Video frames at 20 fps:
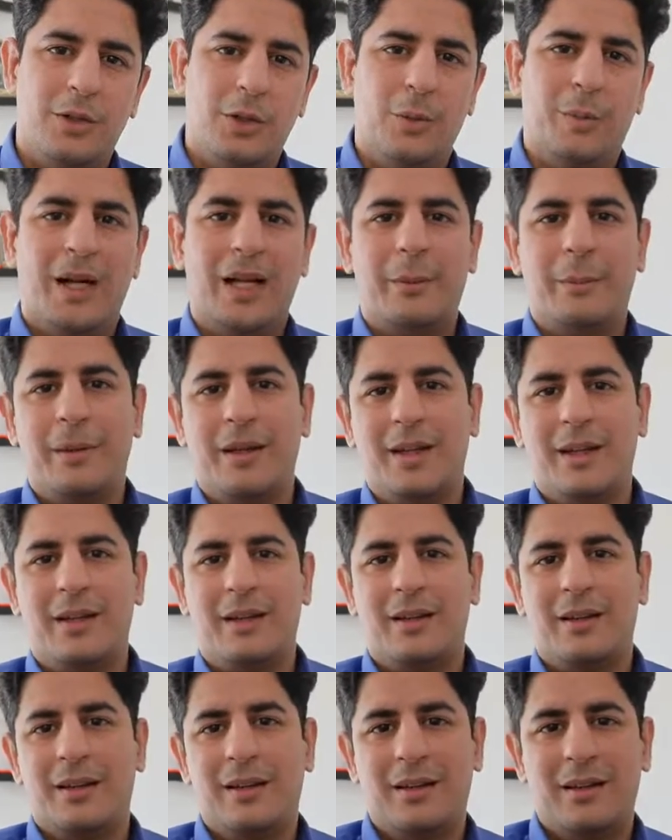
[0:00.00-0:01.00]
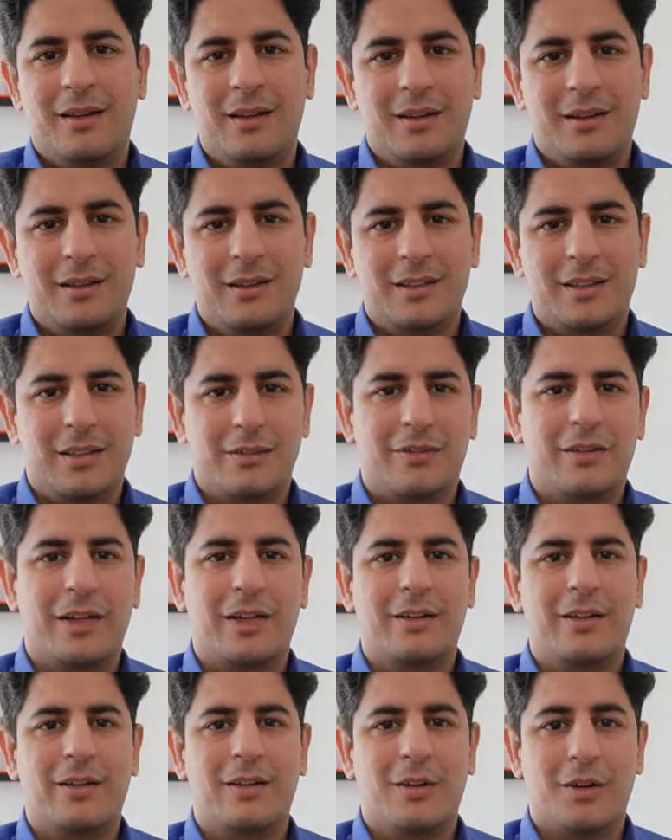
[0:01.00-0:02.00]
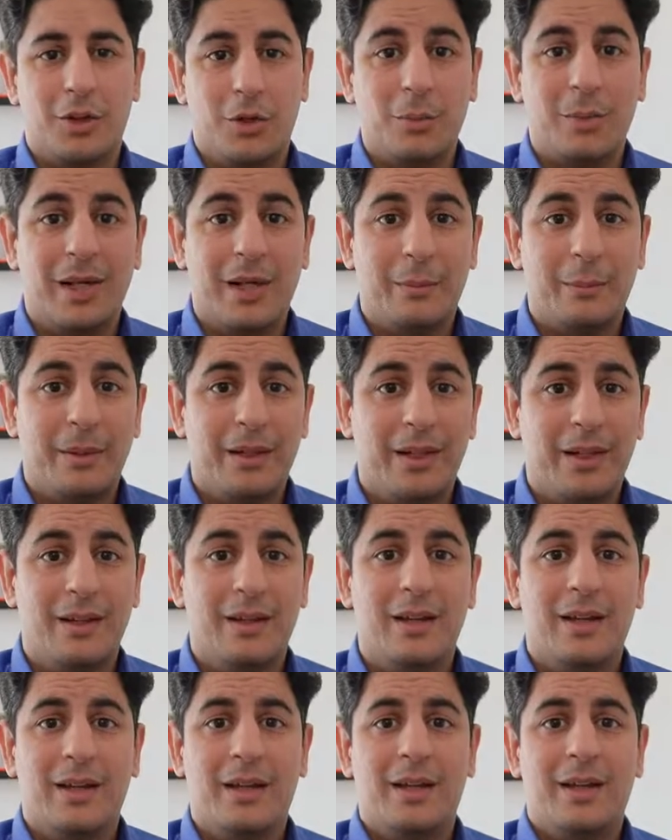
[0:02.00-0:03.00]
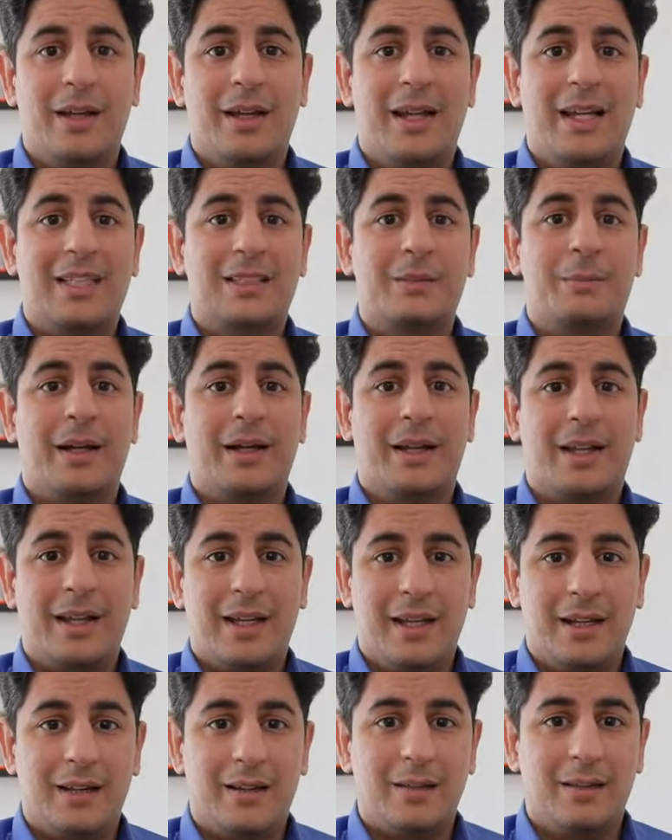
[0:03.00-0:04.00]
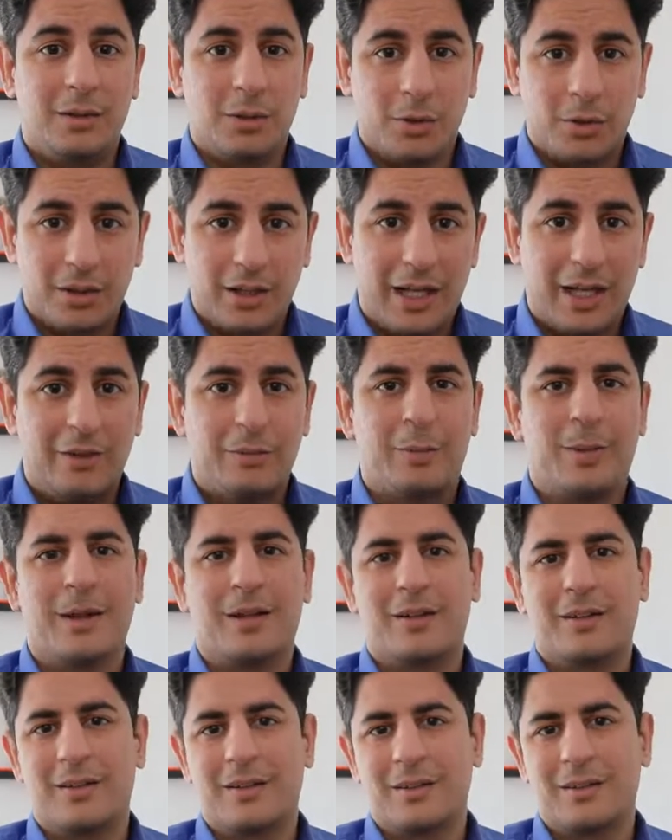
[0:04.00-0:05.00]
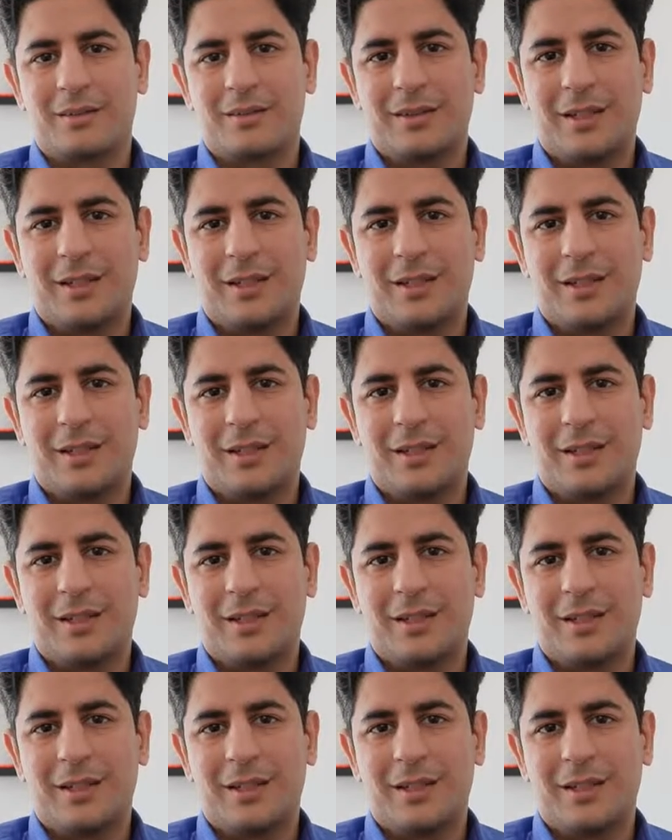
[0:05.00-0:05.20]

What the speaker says: you might be suffering, or you might be expecting a good life partner.